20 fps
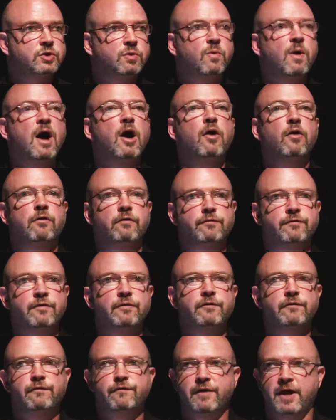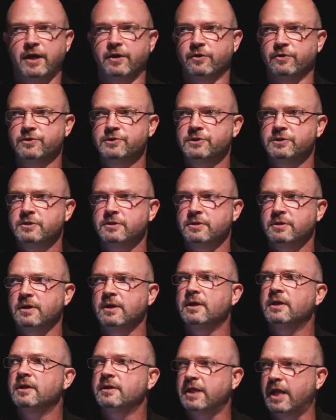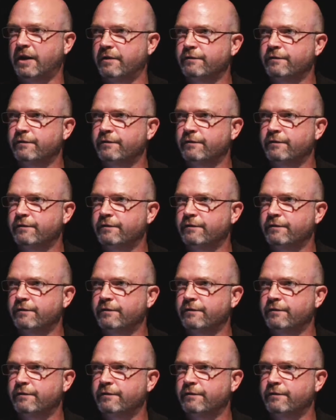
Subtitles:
12 faders